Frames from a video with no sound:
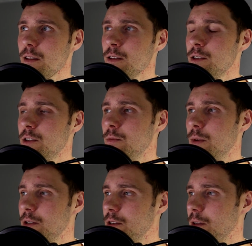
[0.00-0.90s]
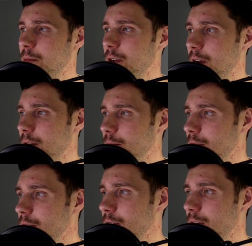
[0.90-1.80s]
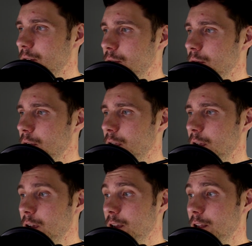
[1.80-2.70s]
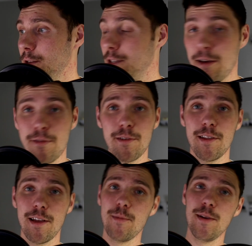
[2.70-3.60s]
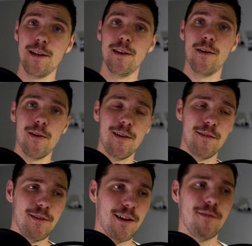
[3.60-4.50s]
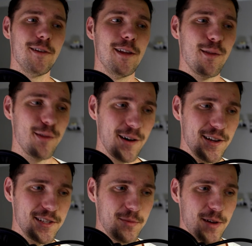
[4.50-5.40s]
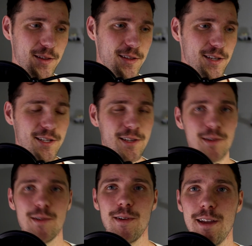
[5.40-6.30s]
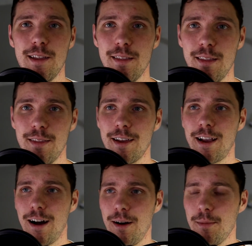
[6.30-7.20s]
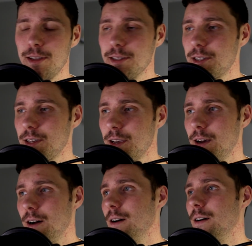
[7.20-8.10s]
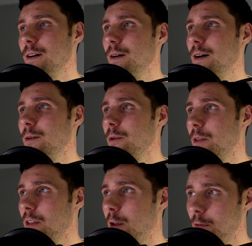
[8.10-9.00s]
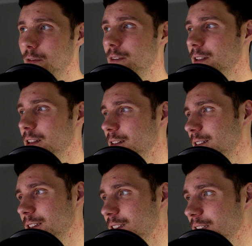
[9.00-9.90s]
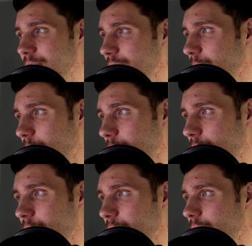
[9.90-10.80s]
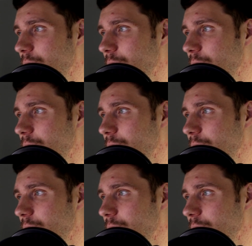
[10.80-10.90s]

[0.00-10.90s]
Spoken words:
too much sometimes. So definitely let me know if you have any thoughts about these two in the comments. I would love to see some other